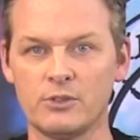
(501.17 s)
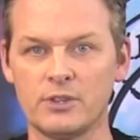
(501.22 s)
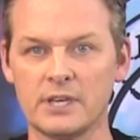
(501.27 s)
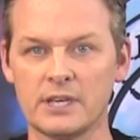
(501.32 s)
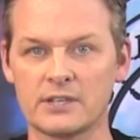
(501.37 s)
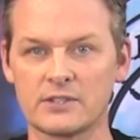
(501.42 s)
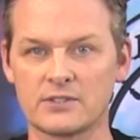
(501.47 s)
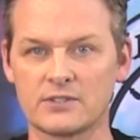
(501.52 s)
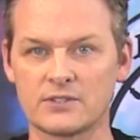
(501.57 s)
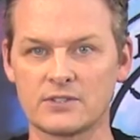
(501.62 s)

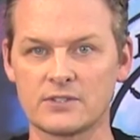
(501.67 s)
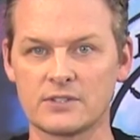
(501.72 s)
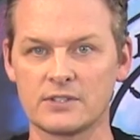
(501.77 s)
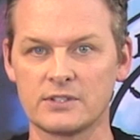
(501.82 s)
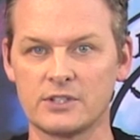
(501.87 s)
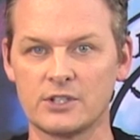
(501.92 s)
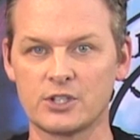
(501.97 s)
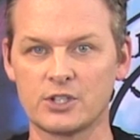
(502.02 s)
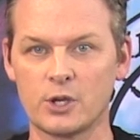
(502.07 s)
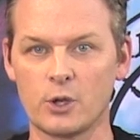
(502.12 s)
this
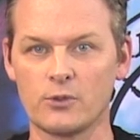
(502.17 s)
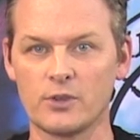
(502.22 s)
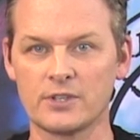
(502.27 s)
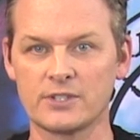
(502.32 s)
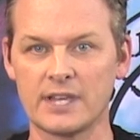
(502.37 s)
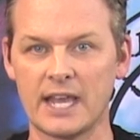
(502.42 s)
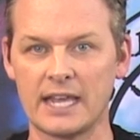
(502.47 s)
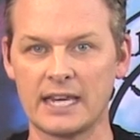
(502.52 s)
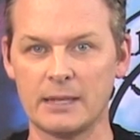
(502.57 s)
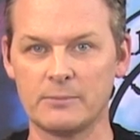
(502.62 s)
to show
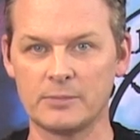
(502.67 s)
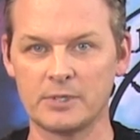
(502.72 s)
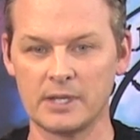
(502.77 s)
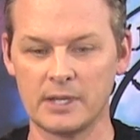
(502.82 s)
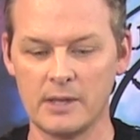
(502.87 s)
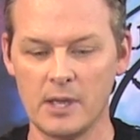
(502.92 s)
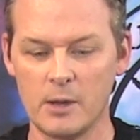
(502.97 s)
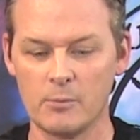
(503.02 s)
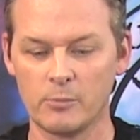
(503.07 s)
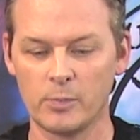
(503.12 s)
this hand
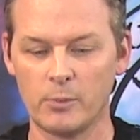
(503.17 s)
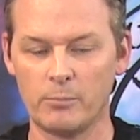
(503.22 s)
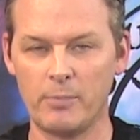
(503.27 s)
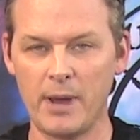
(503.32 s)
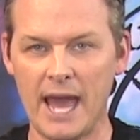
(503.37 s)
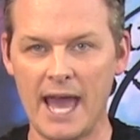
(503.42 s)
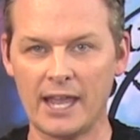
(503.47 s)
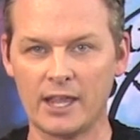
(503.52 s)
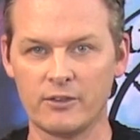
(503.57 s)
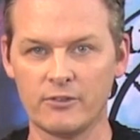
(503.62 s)
empty. But
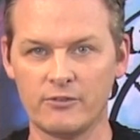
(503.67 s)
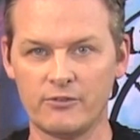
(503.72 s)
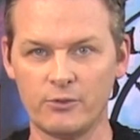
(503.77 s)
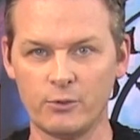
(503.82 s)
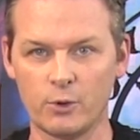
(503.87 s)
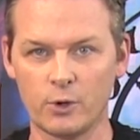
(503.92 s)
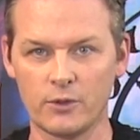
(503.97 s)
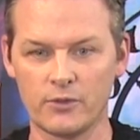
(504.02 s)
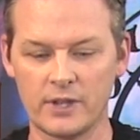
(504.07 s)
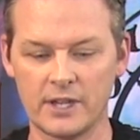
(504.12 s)
back and
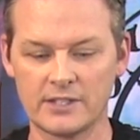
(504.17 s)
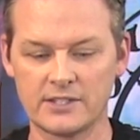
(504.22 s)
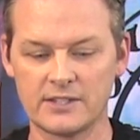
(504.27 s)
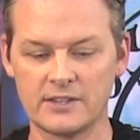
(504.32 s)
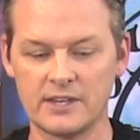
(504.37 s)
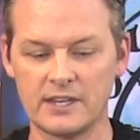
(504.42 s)
forth, it's